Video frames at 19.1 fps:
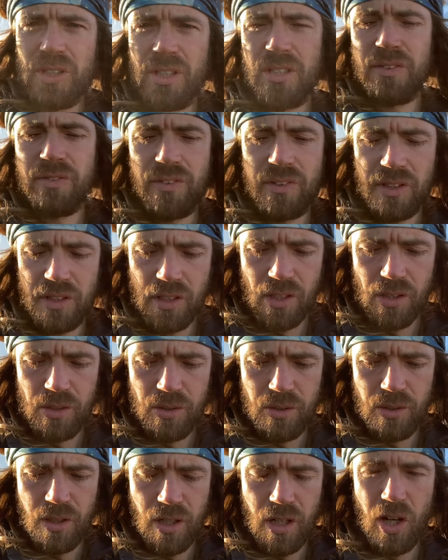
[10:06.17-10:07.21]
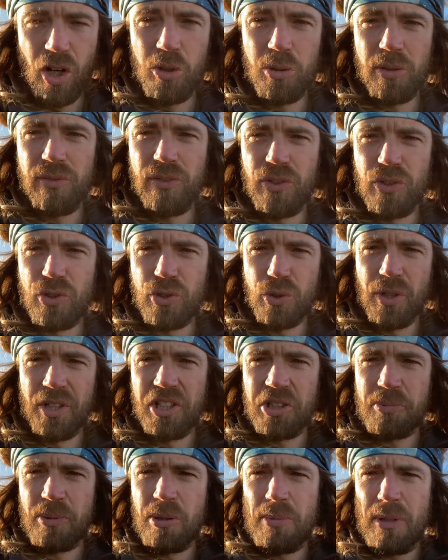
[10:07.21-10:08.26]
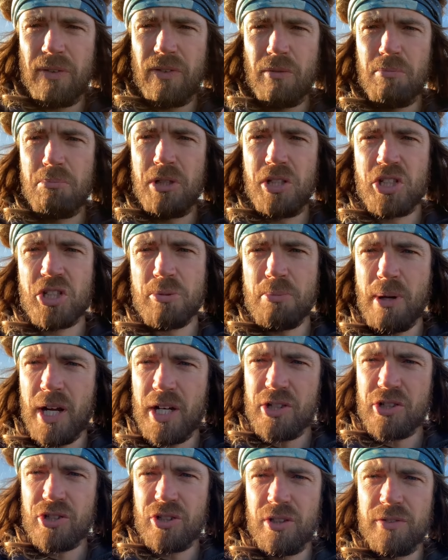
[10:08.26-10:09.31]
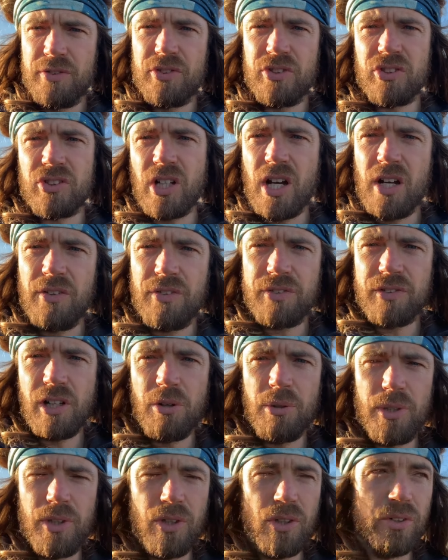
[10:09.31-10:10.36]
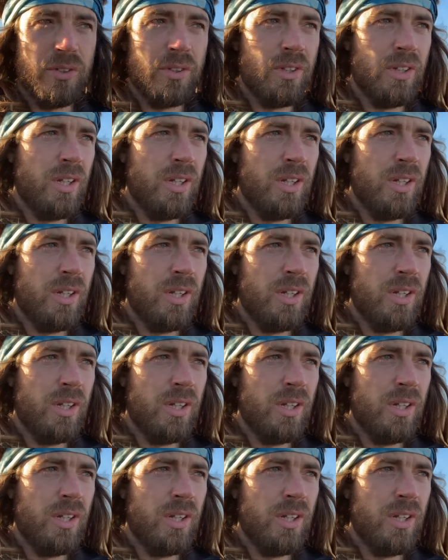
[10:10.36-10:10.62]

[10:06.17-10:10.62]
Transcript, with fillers: this video. I hope you've enjoyed. It's been a bit of a mishmash of stuff going on,